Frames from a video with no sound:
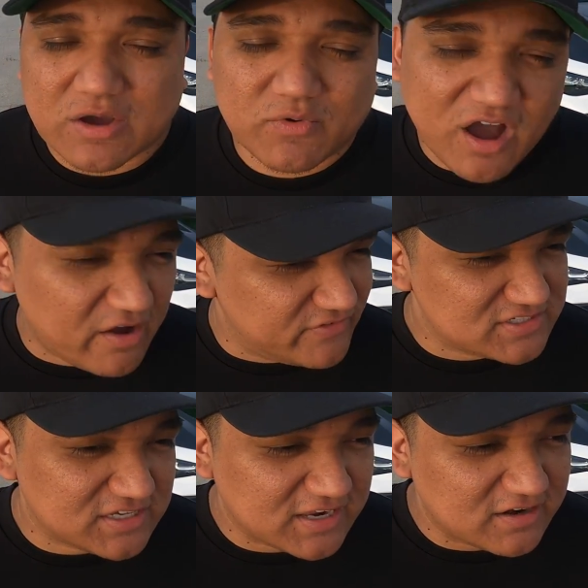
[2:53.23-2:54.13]
that we
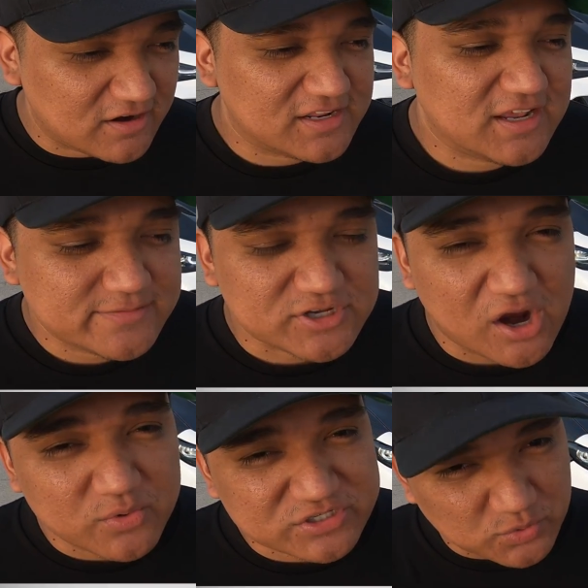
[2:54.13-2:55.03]
obviously get in our DMs,
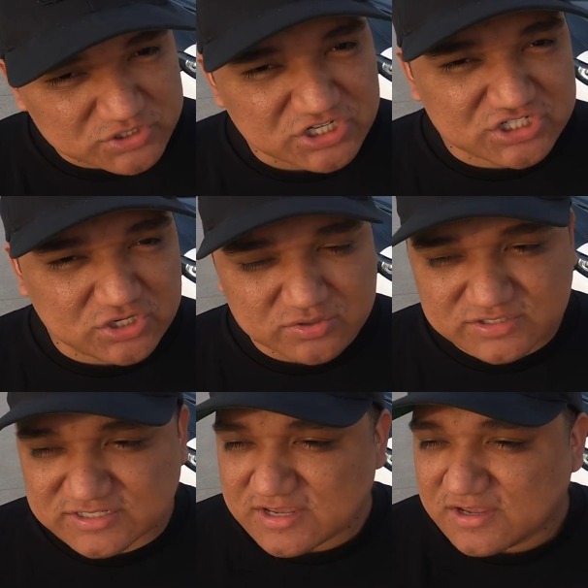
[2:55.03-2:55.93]
are we switching
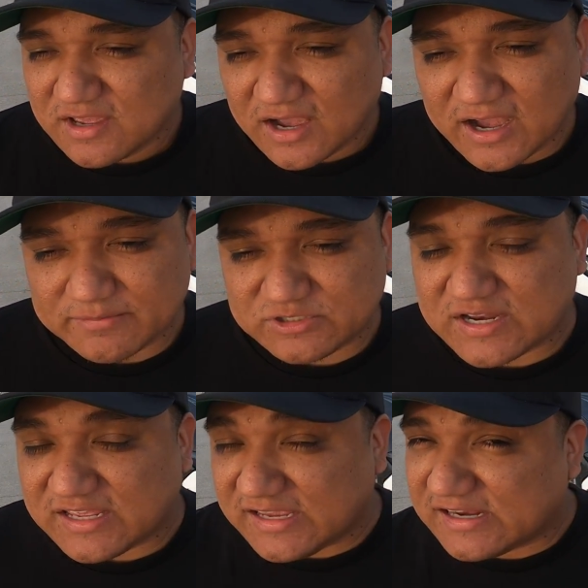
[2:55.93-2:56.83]
tunes to
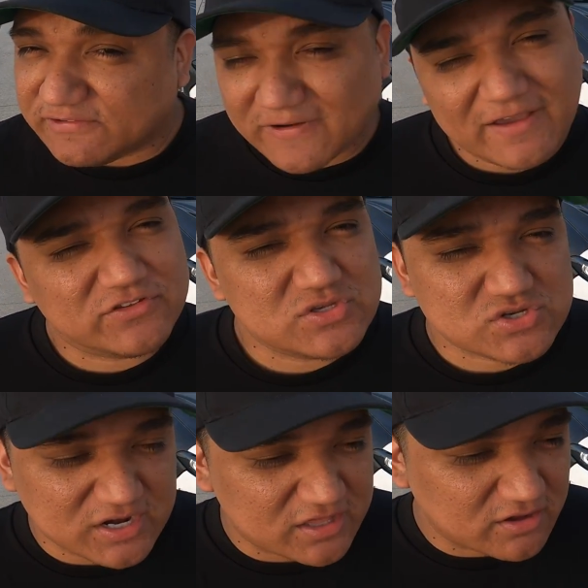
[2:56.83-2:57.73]
any E85 tunes
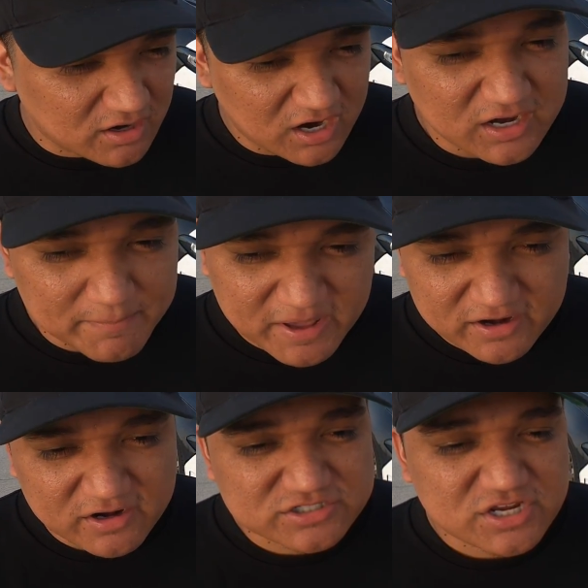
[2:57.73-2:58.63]
or any other
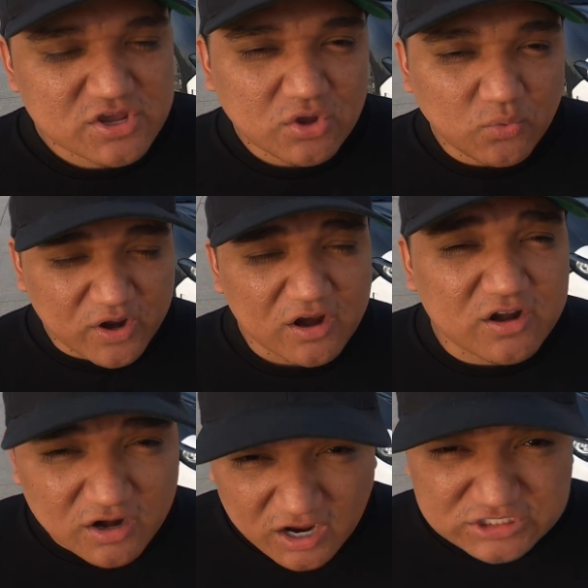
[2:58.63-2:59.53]
competitors? We are
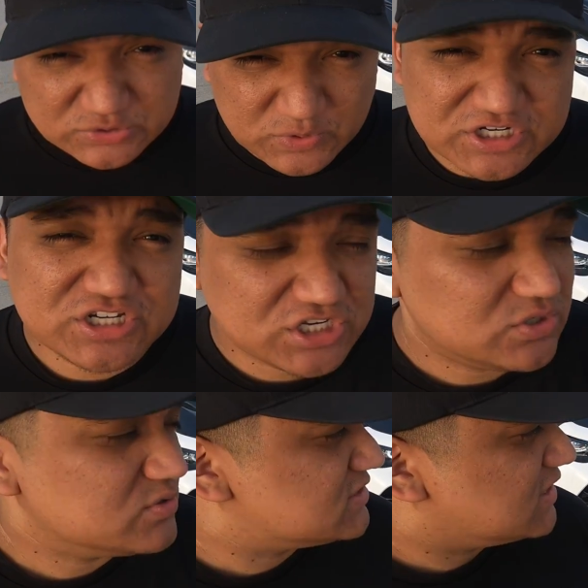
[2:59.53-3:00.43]
not switching
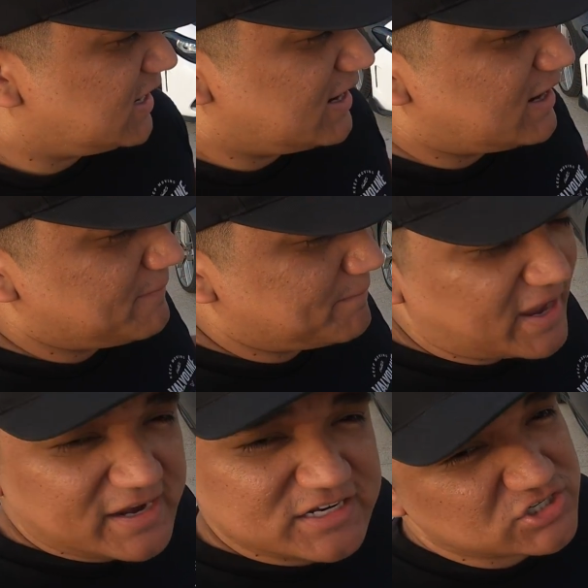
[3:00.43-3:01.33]
tunes
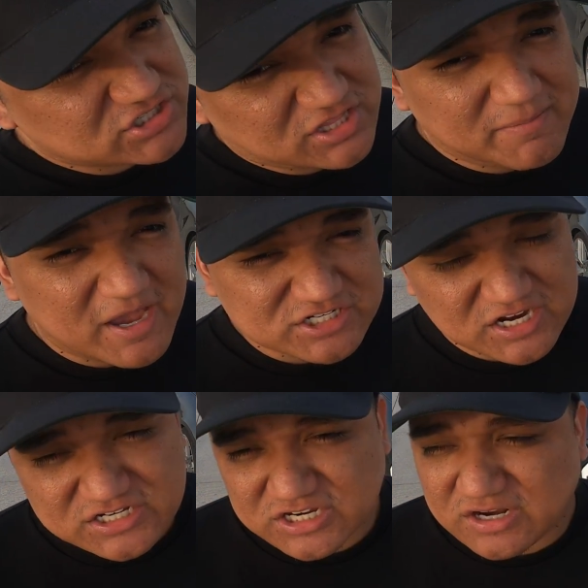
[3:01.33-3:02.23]
by any stretch of the
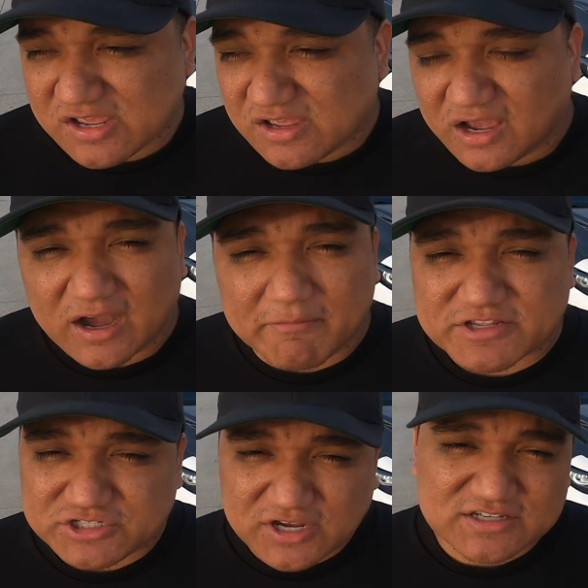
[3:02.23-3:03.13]
imagination.
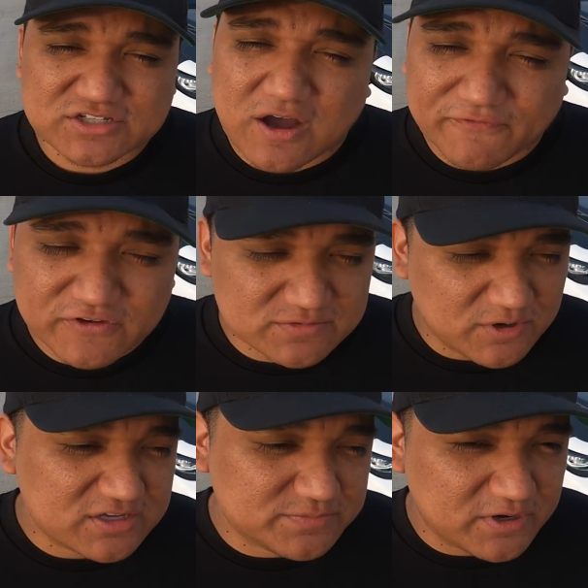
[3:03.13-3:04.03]
As you guys know,
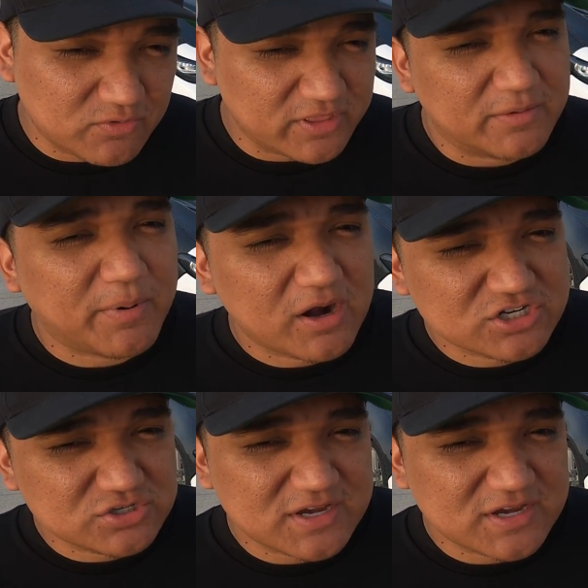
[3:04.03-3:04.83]
Alfissimo has been a really good partner to